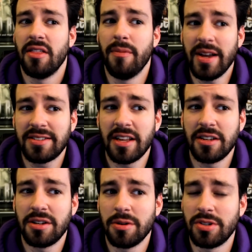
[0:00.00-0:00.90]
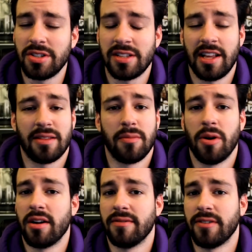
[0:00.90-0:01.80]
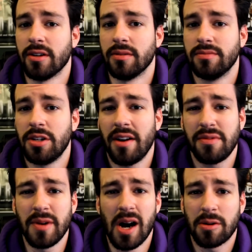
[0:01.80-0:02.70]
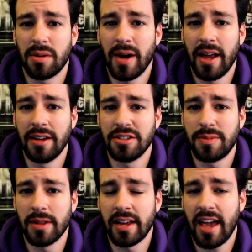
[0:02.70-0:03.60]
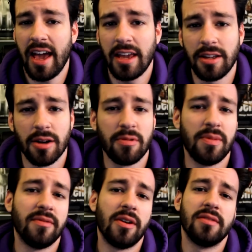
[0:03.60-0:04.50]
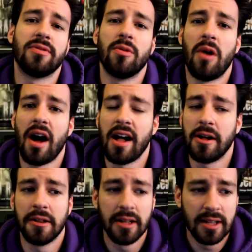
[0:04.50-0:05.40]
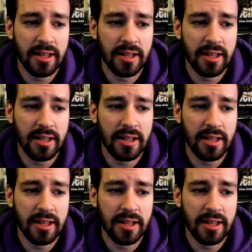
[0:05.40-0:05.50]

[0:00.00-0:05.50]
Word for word: The best thing to do is just to let them know how you feel. You don't have to be awkward about it. Just be like, hey, you know, we've been friends for a while.